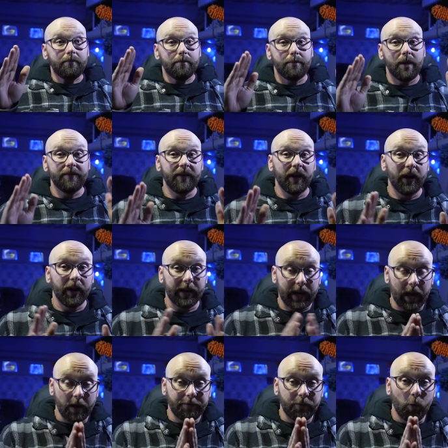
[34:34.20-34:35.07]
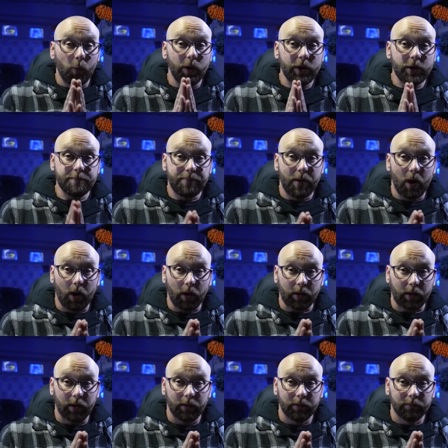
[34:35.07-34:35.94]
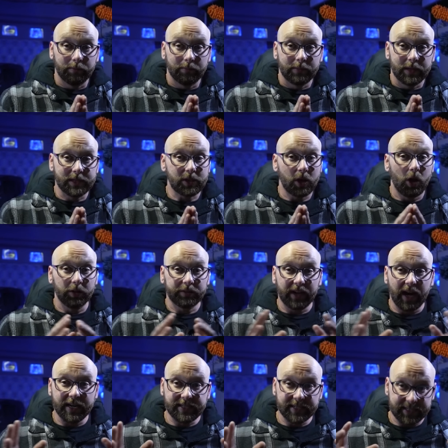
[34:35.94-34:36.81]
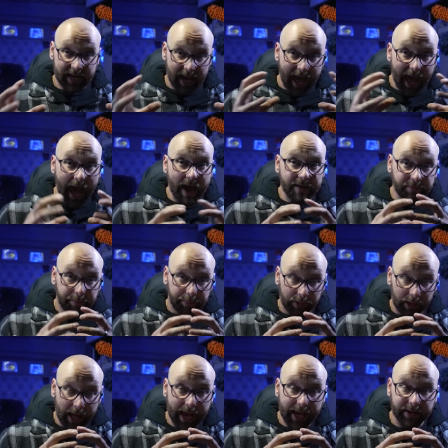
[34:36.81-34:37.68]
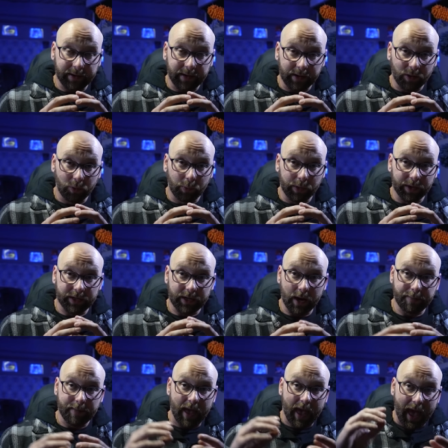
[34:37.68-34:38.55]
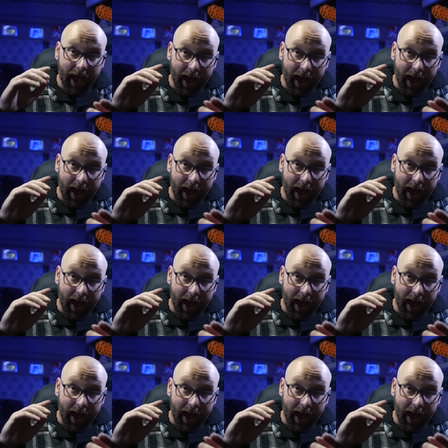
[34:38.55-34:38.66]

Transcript: be very careful where you park. This all ties into have a plan in the wintertime.